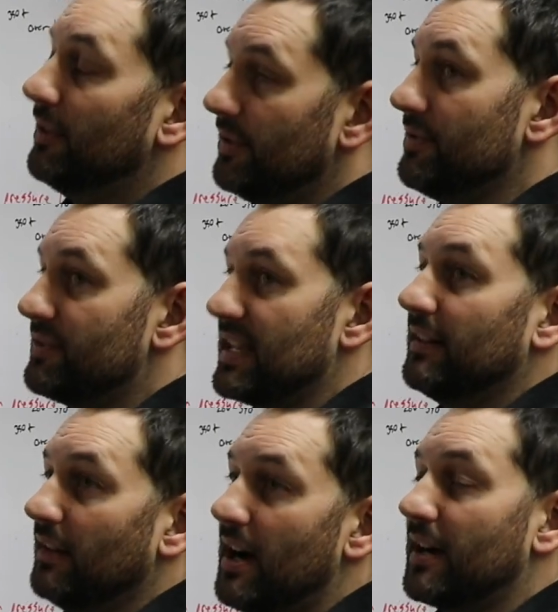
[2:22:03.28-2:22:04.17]
use
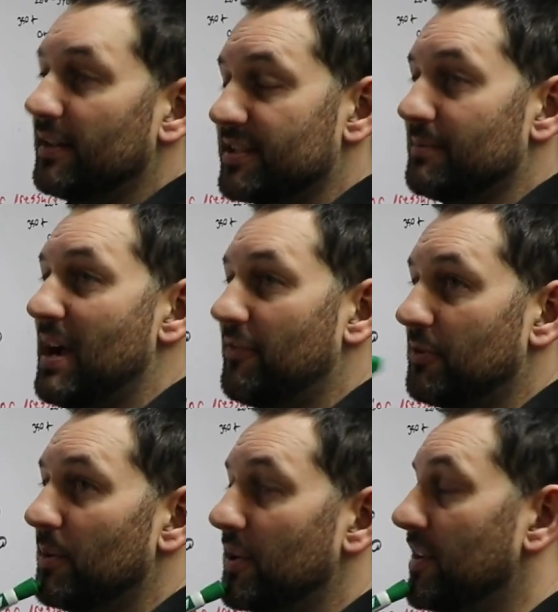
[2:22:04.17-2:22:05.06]
that lock on some
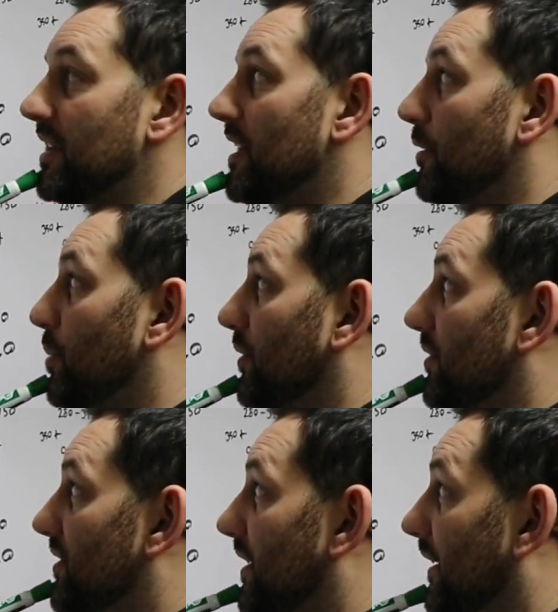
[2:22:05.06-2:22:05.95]
aftermarket
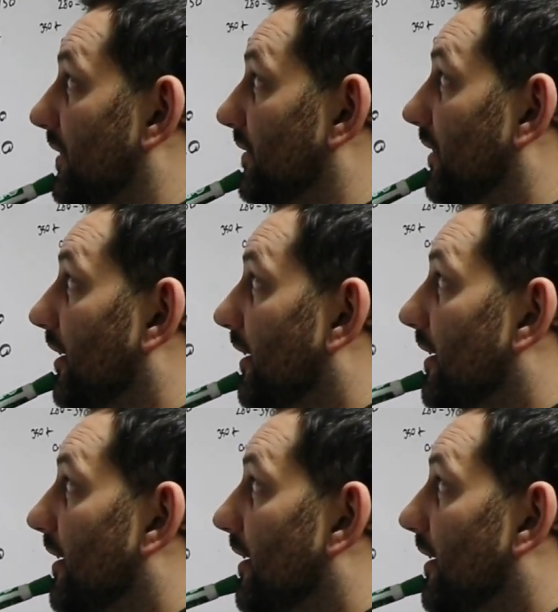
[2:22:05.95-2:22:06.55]
Caterpillar stuff.